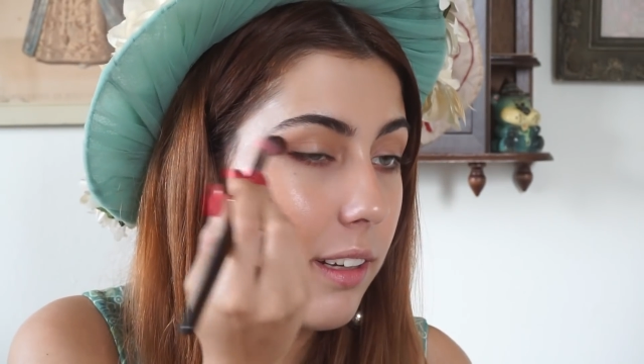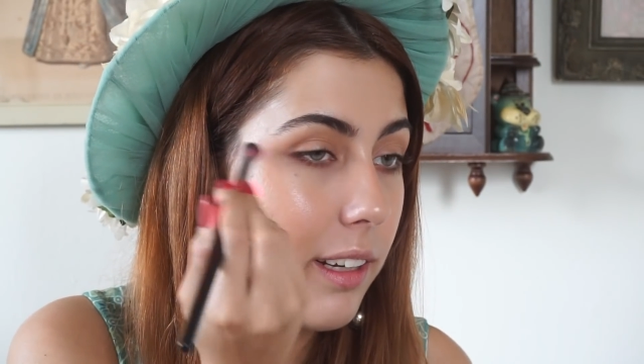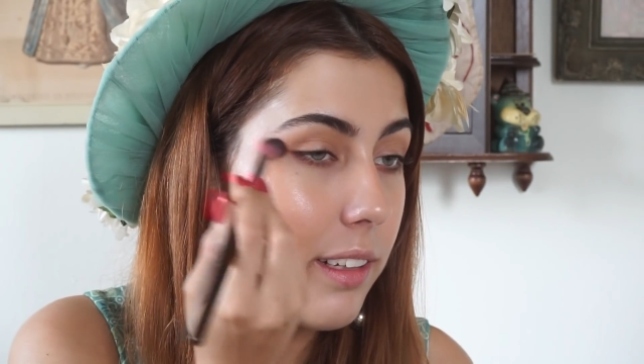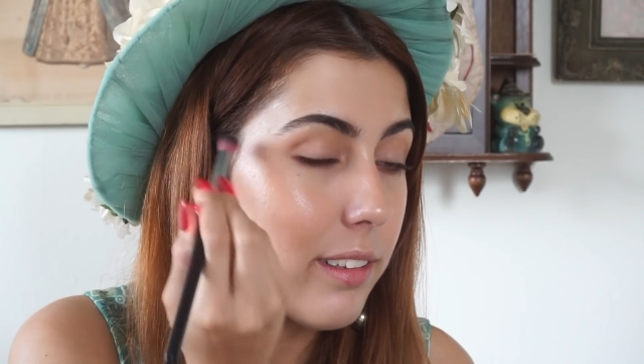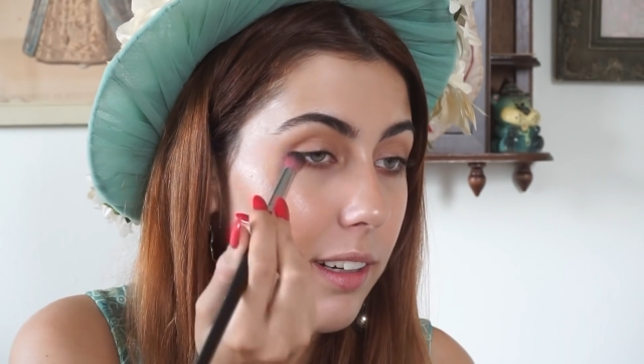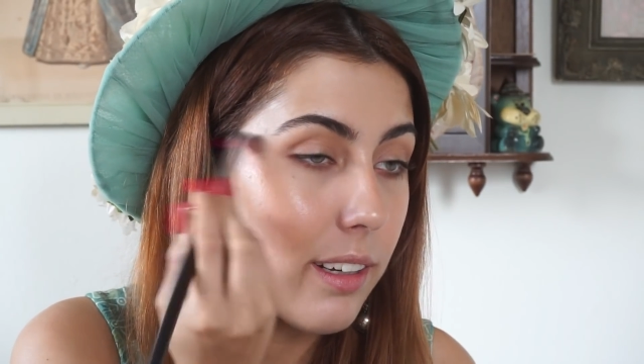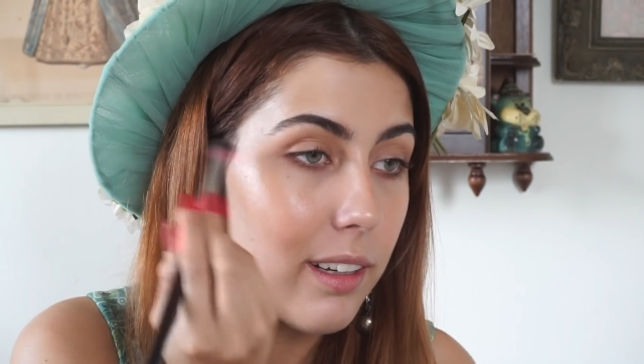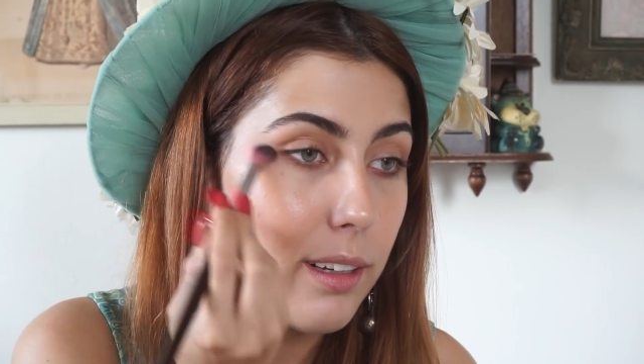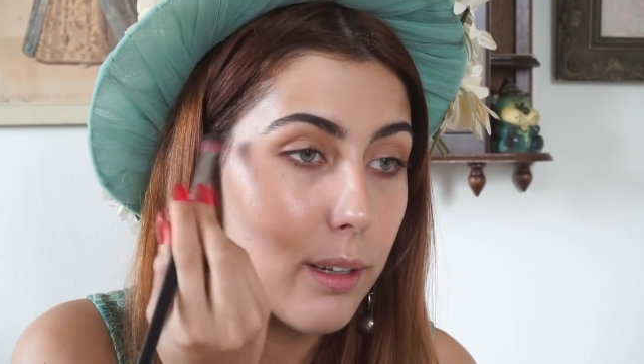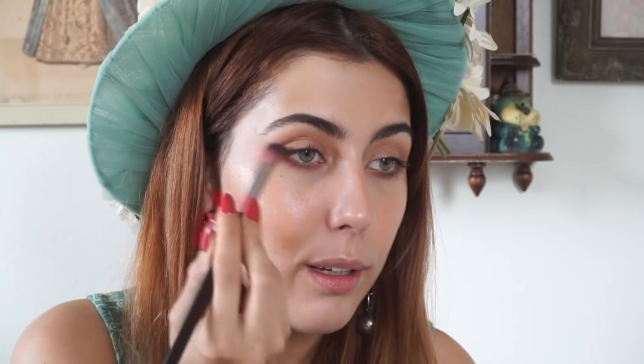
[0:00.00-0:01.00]
And
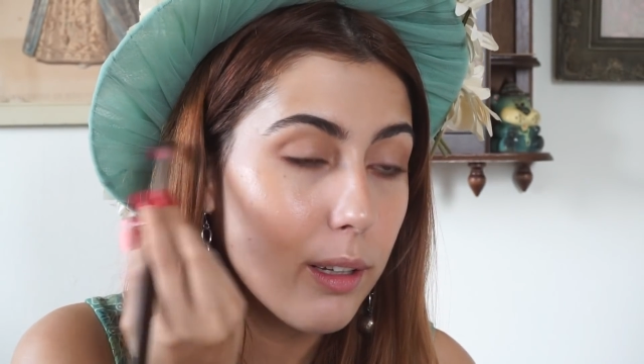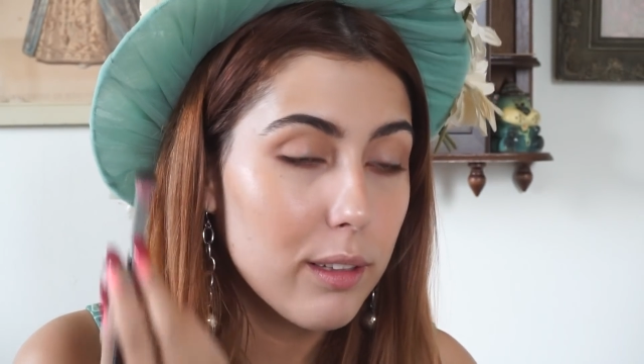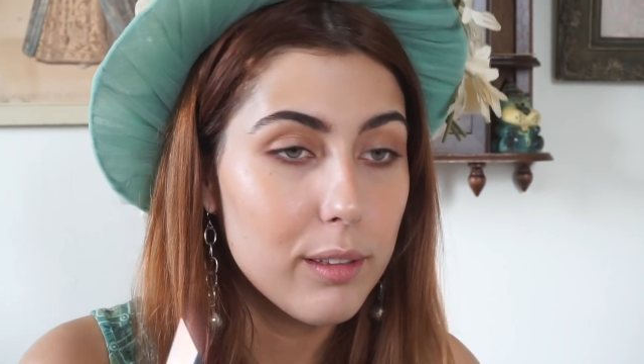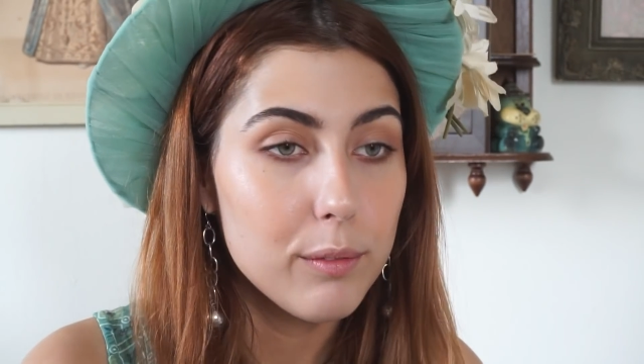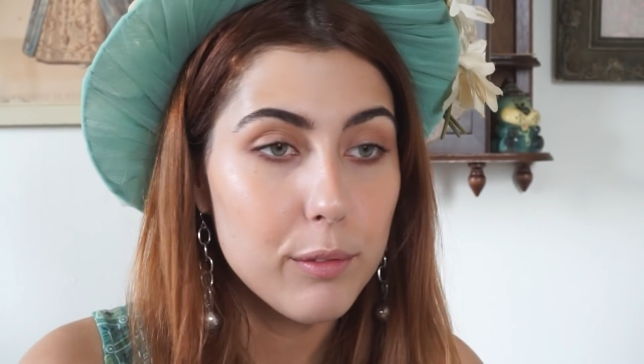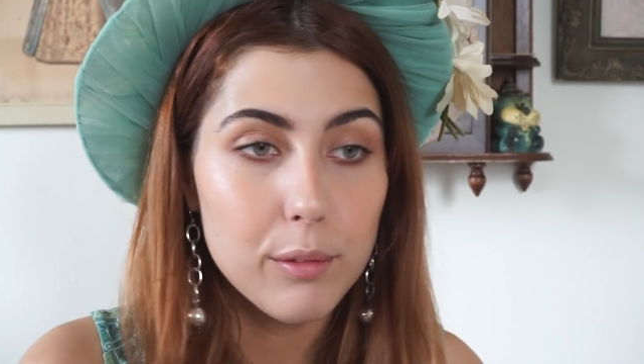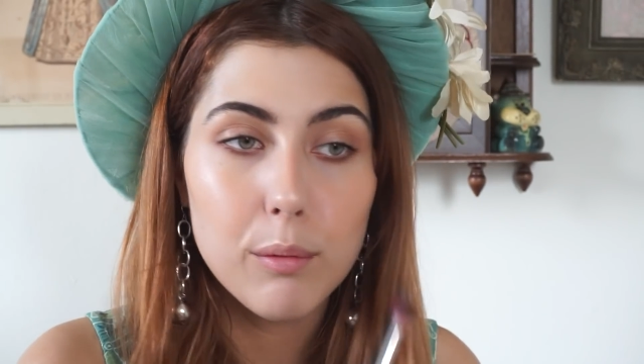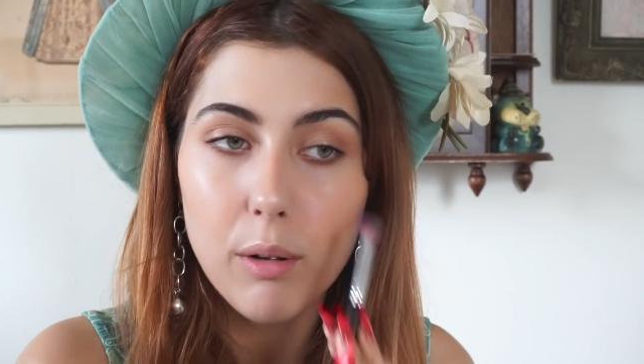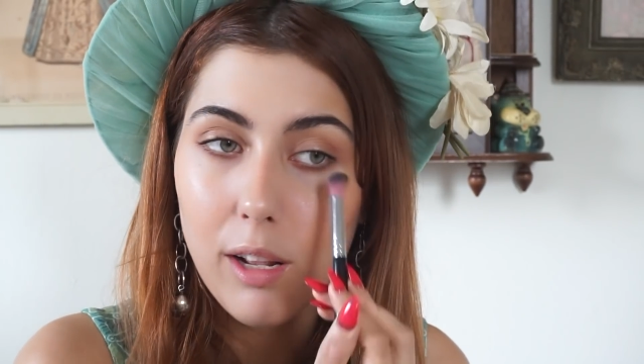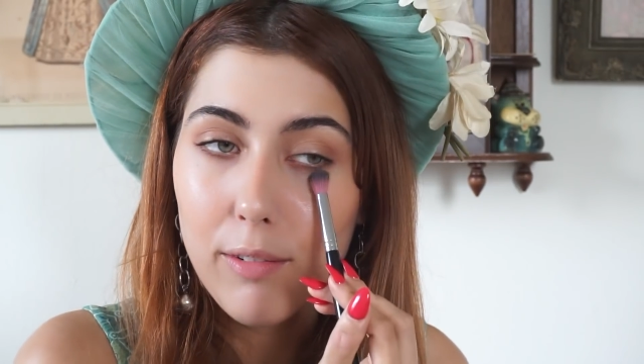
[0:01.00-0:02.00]

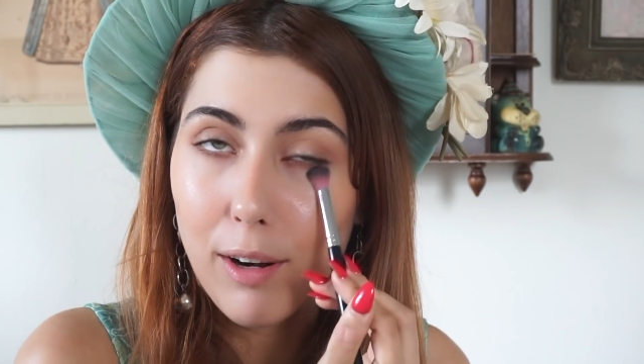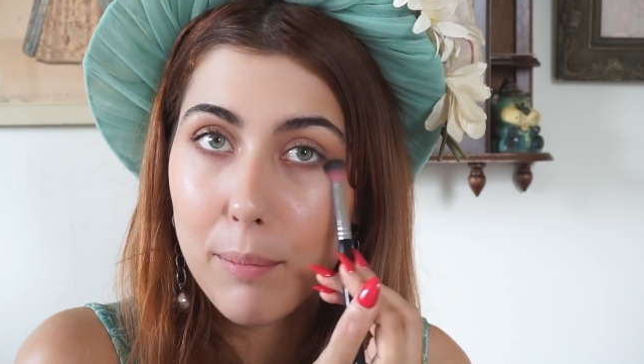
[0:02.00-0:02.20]
whatever,